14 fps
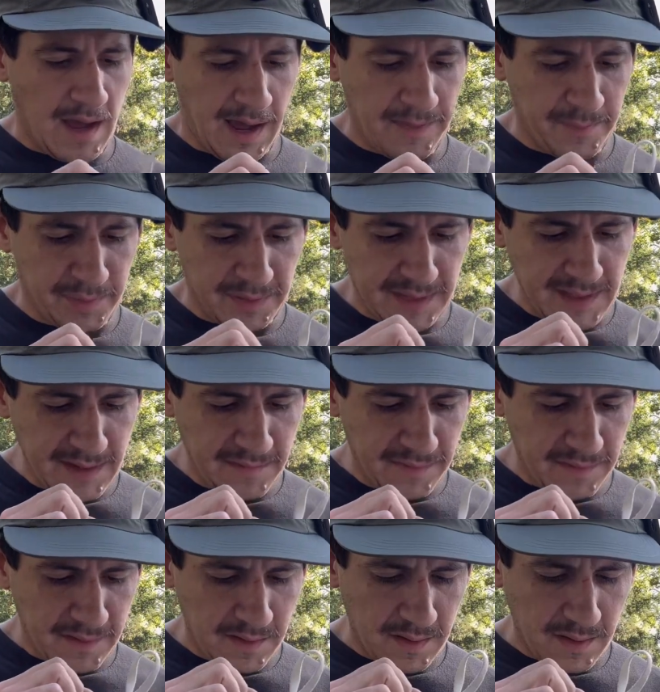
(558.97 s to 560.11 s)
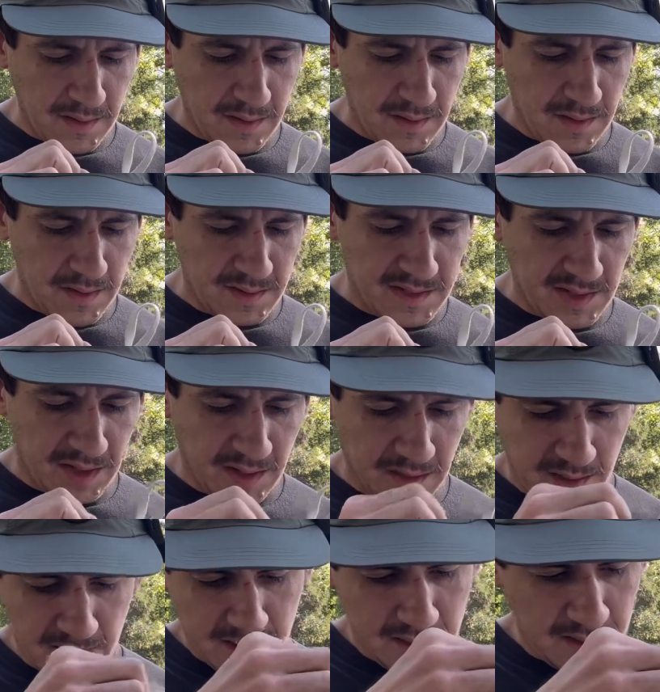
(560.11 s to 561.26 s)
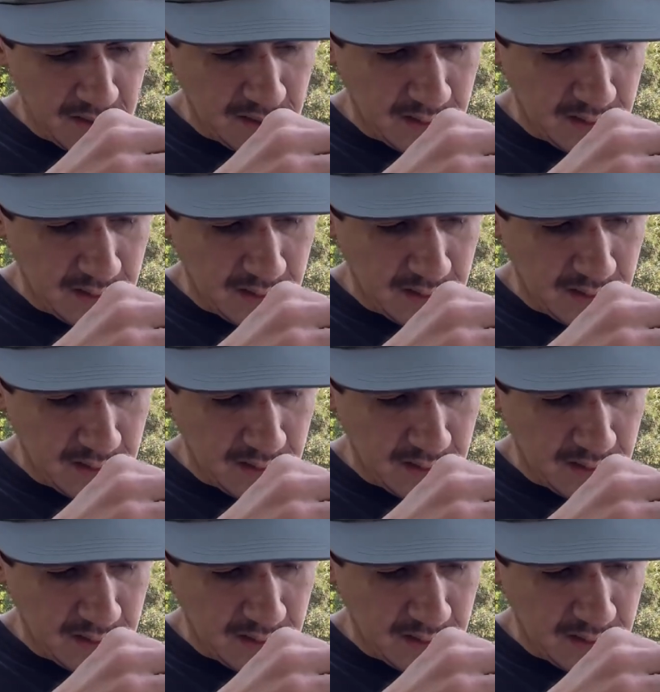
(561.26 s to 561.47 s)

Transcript: I believe the tongue,